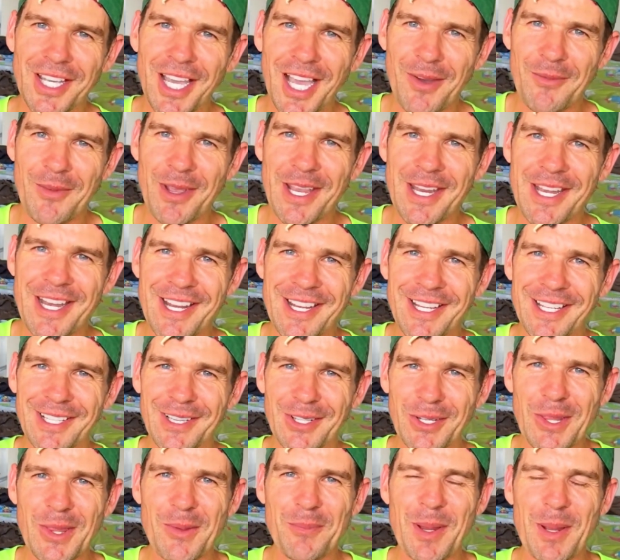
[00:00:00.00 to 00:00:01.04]
I mean,
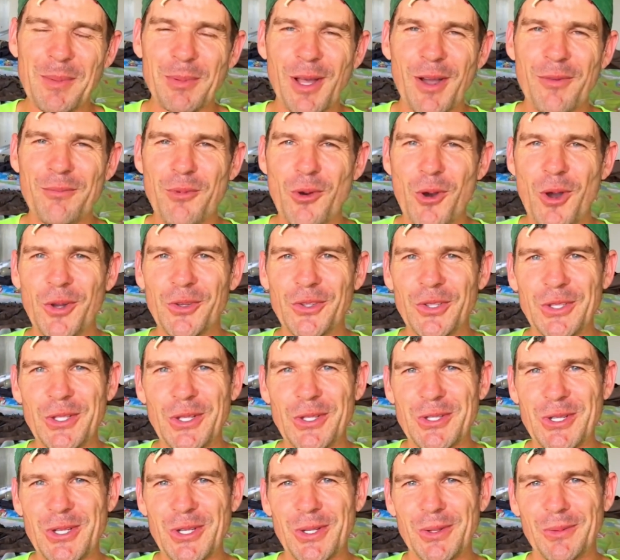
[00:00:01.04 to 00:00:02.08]
look at the people I've put onto
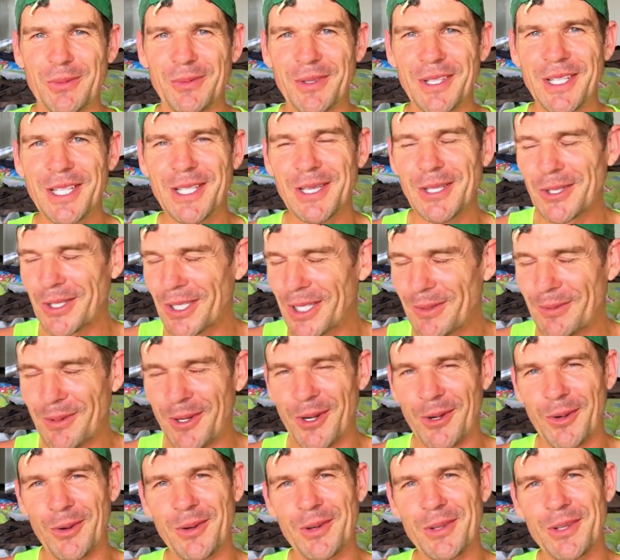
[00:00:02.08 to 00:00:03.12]
YouTube. Look at them
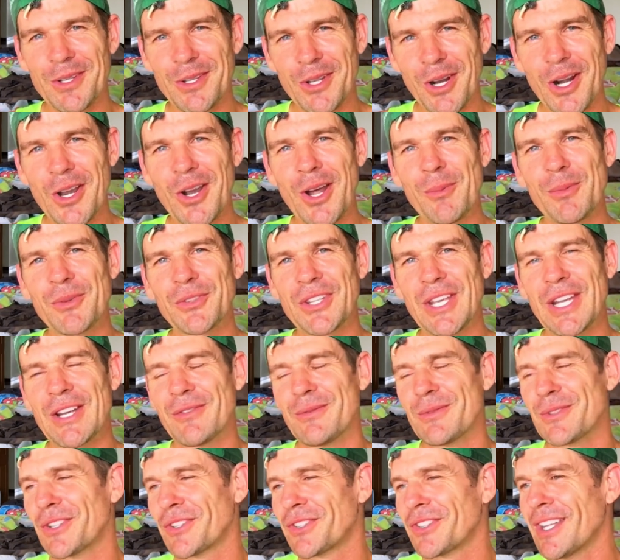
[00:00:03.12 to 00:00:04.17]
all. 99% of
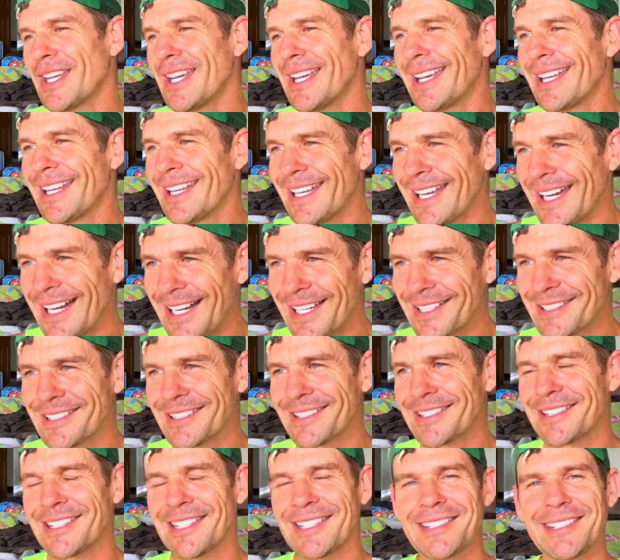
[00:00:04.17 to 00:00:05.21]
them just
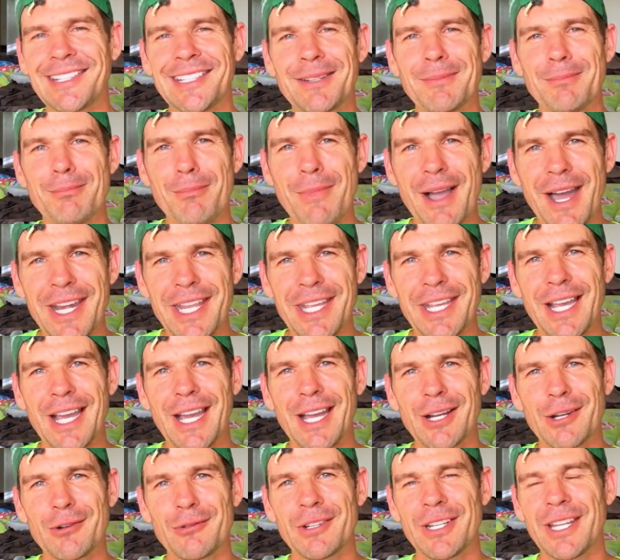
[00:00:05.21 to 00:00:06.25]
narcissistic,
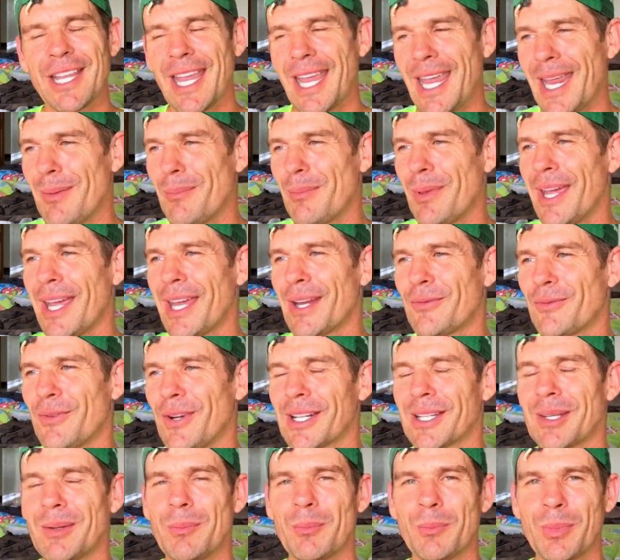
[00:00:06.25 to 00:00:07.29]
money-hungry, handbag
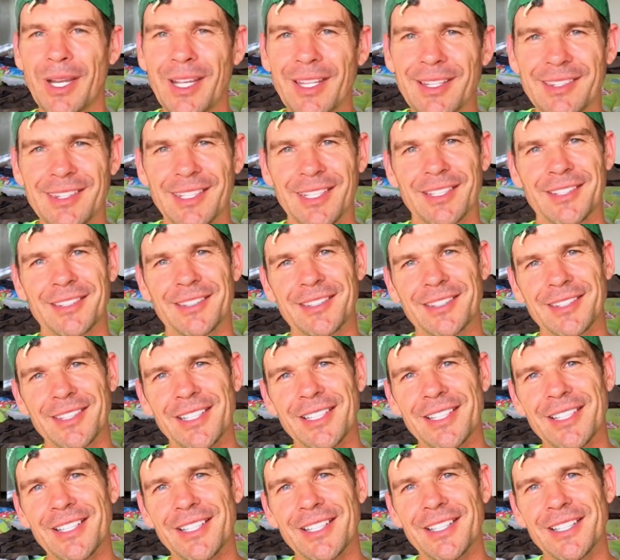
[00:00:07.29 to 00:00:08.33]
fucking basics.
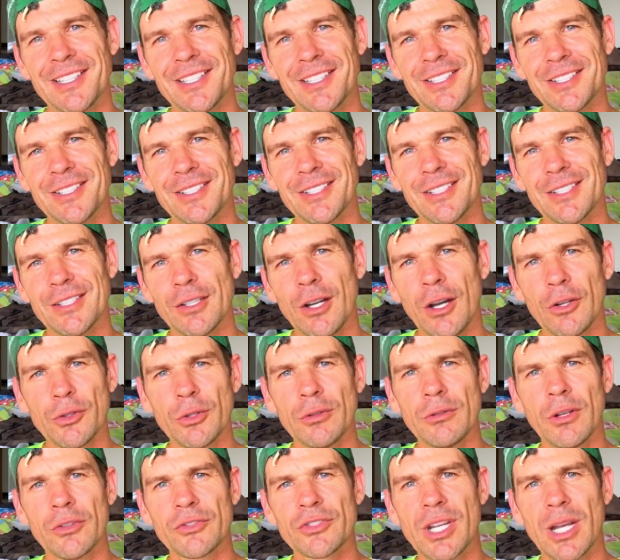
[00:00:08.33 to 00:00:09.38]
You know? Oh,
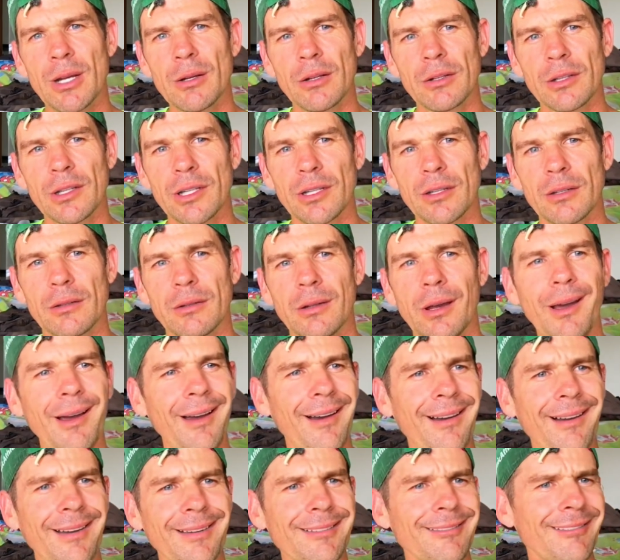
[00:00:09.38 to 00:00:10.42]
doing all this channel got deleted.
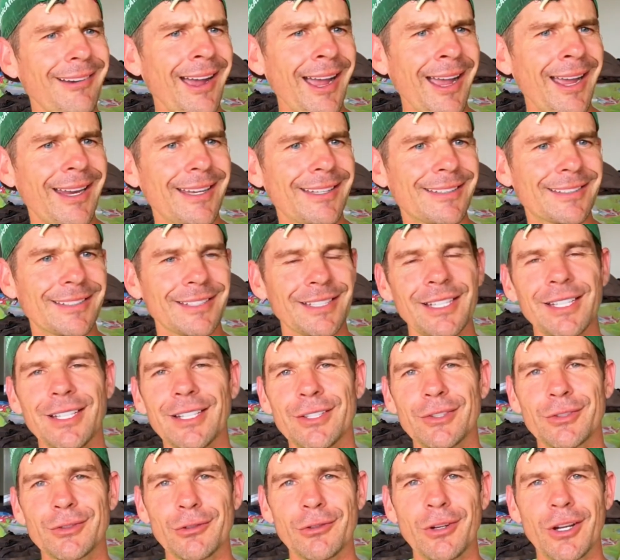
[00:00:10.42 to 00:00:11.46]
Oh, great!
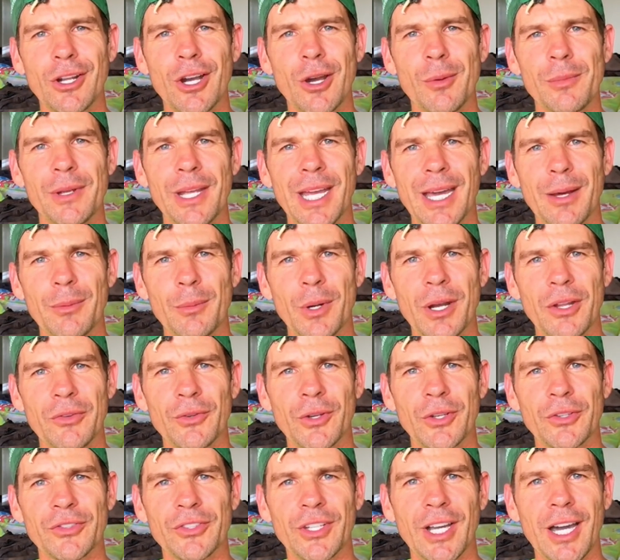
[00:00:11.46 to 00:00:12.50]
Doing all to help me out when I
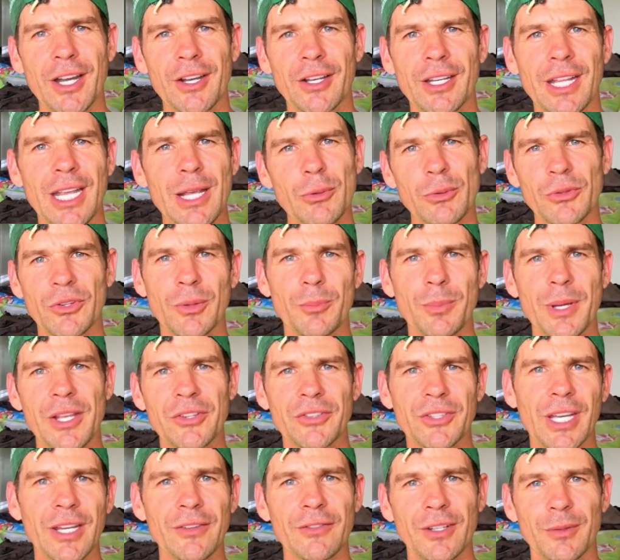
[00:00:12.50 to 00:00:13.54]
first started. He was the
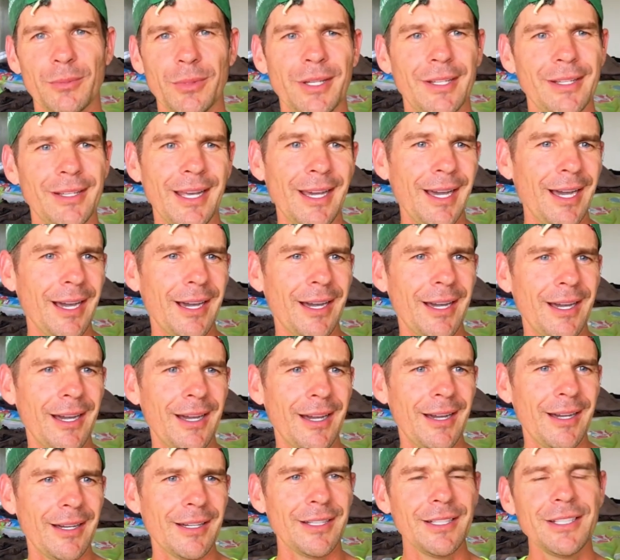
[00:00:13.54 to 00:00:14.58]
best ever,
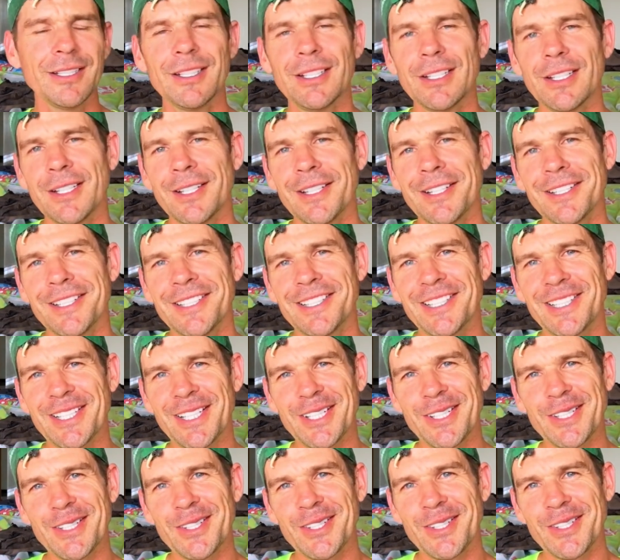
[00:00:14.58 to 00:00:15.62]
but... You
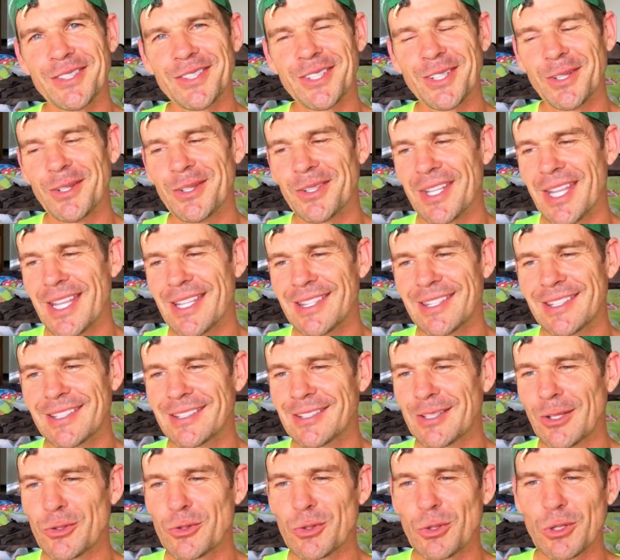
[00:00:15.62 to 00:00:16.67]
know, so it's
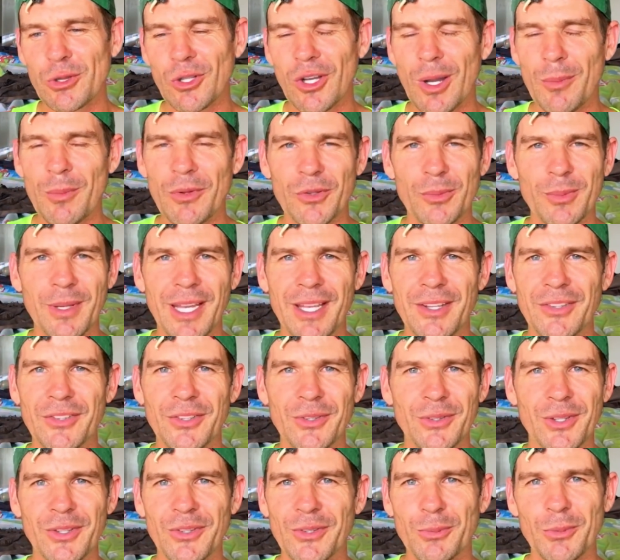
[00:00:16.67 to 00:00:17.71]
social climbers, man.
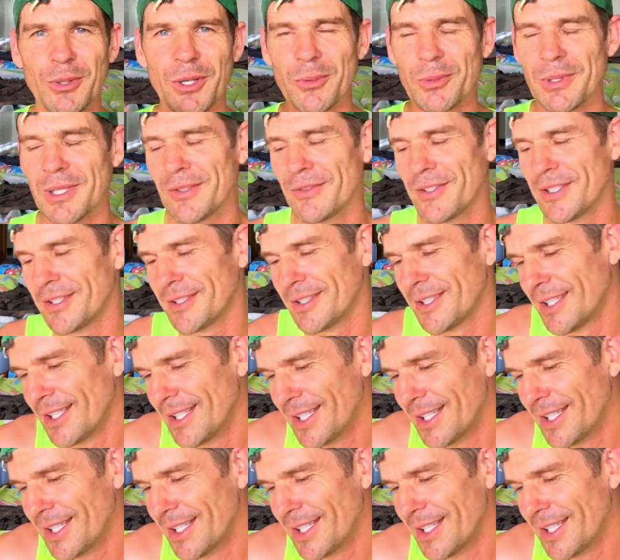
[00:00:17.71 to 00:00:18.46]
This is where we live in.